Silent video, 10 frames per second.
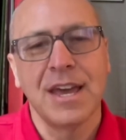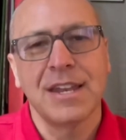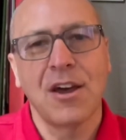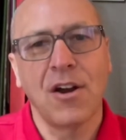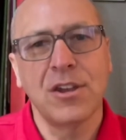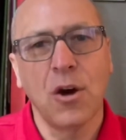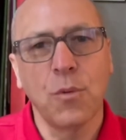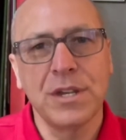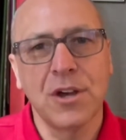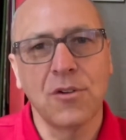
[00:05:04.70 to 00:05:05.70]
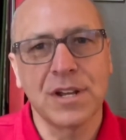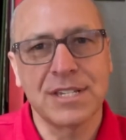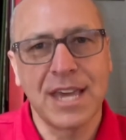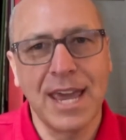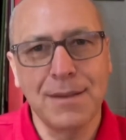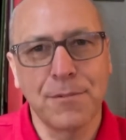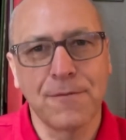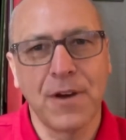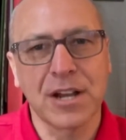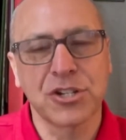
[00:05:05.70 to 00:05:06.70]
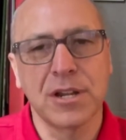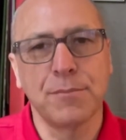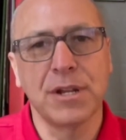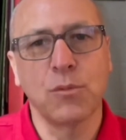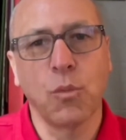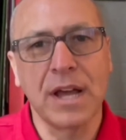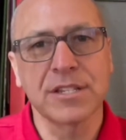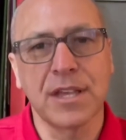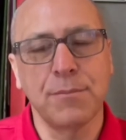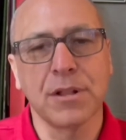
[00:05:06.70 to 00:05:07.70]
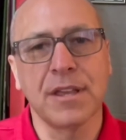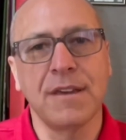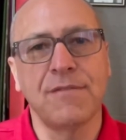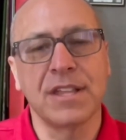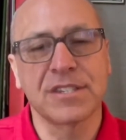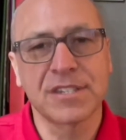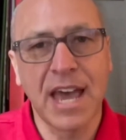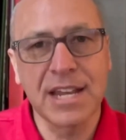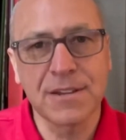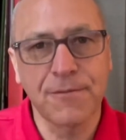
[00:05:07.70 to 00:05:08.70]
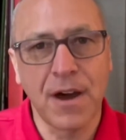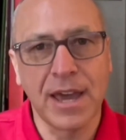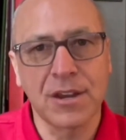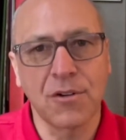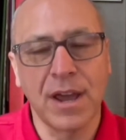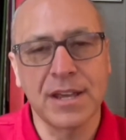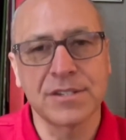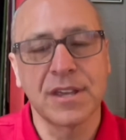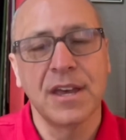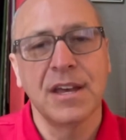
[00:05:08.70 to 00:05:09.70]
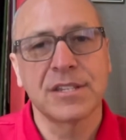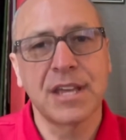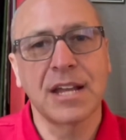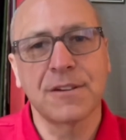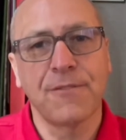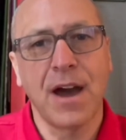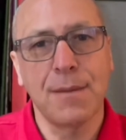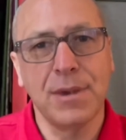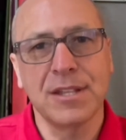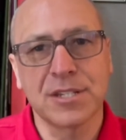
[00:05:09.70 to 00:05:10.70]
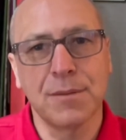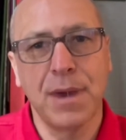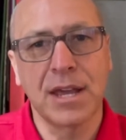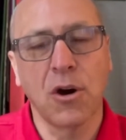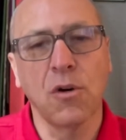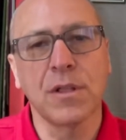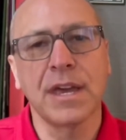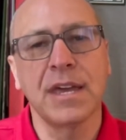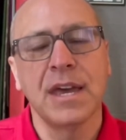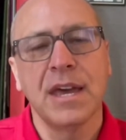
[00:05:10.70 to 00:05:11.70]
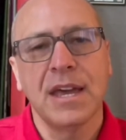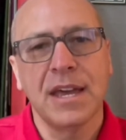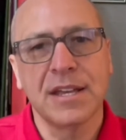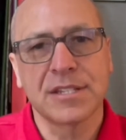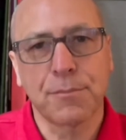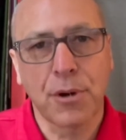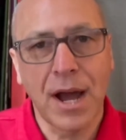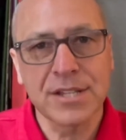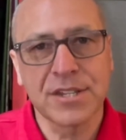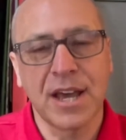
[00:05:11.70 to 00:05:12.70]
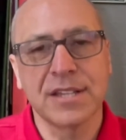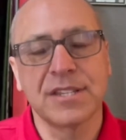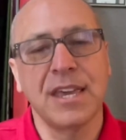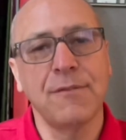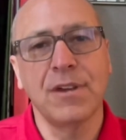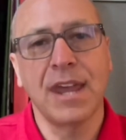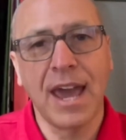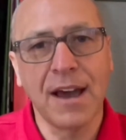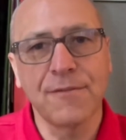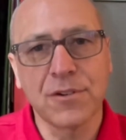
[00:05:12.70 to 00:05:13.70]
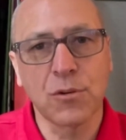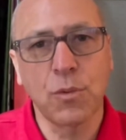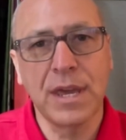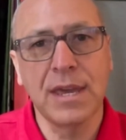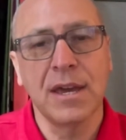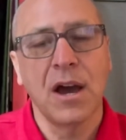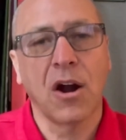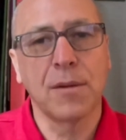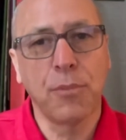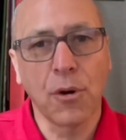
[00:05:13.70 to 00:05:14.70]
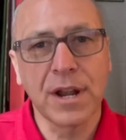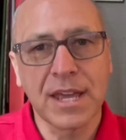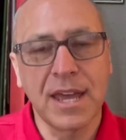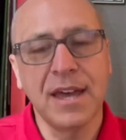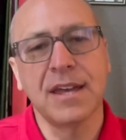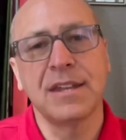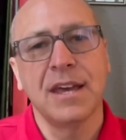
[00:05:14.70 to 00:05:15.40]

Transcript: Now, I know we don't attain perfection, but Wesley believed that sanctifying grace, sanctify means to make holy, is a process even after we are born again,